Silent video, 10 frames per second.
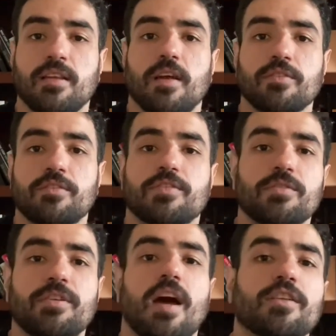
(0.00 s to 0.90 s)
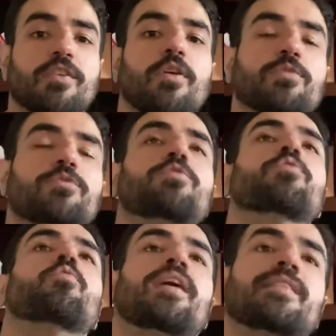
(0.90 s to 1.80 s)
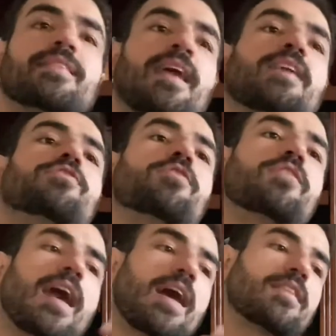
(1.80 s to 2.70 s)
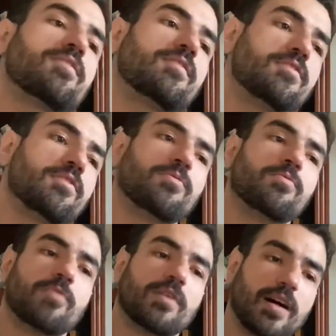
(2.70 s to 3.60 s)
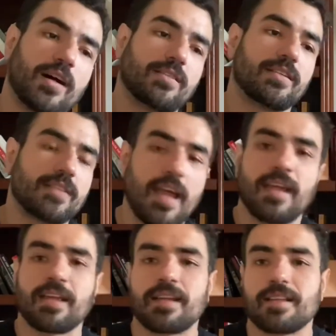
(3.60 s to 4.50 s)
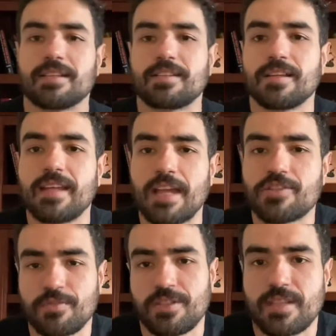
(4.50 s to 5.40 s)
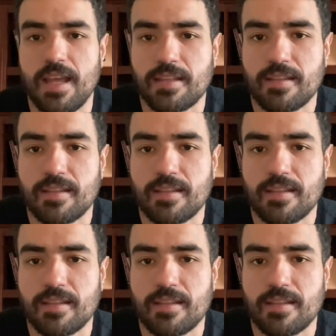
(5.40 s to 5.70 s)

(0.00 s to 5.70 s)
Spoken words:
Do not go do one thing to get to do another thing to get you in state.